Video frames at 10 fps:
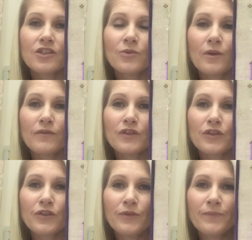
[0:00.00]

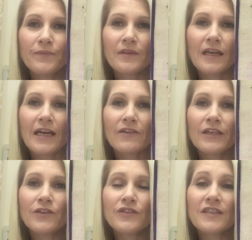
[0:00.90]
2/2, and
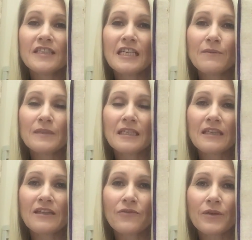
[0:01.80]
I use the
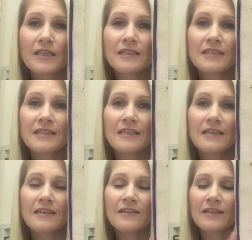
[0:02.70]
DMC threads.
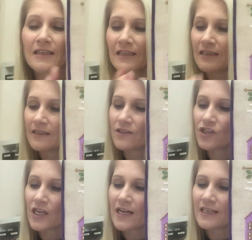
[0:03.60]
The
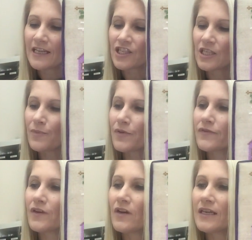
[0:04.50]
chart actually
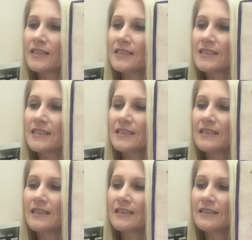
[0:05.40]
provides
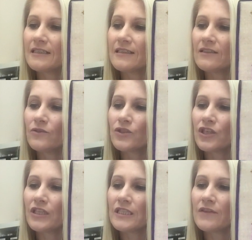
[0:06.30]

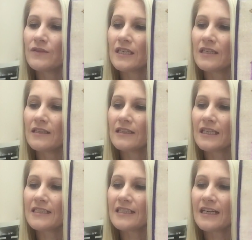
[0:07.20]
alternatives in
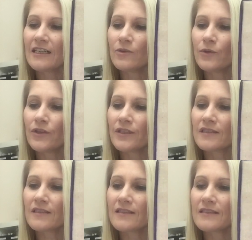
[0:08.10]
Classic
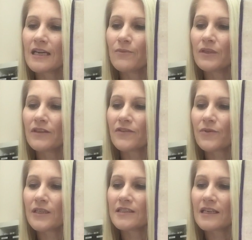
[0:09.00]
Colourworks, Sampler
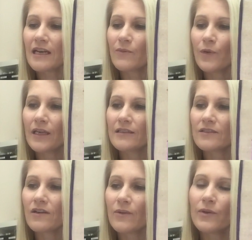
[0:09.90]
Threads and Weeks
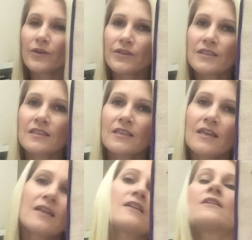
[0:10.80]
Dye Works,
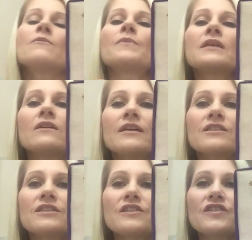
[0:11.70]
but I
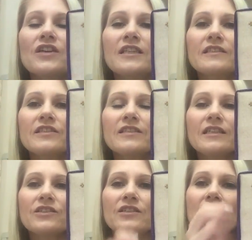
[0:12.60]
just decided to
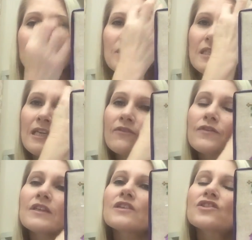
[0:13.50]
stick to DMC
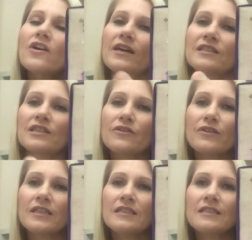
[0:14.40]
for the entire
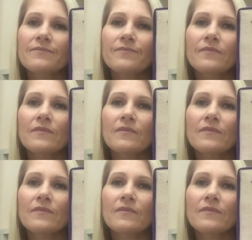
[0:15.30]
series.